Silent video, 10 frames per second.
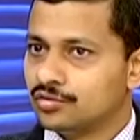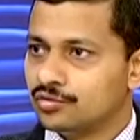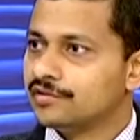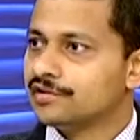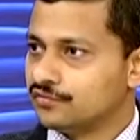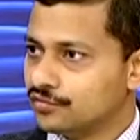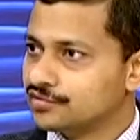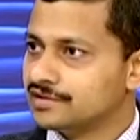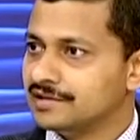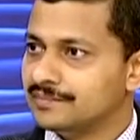whoever is
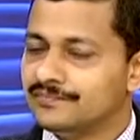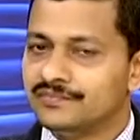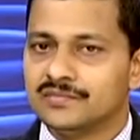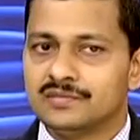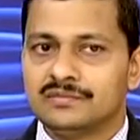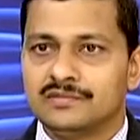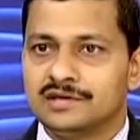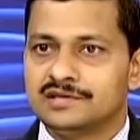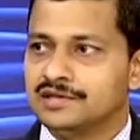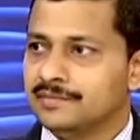forcing them that
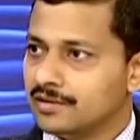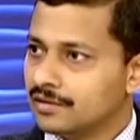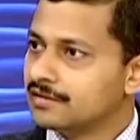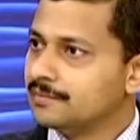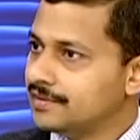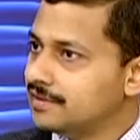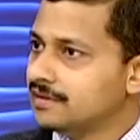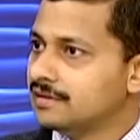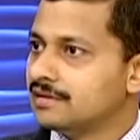she may not be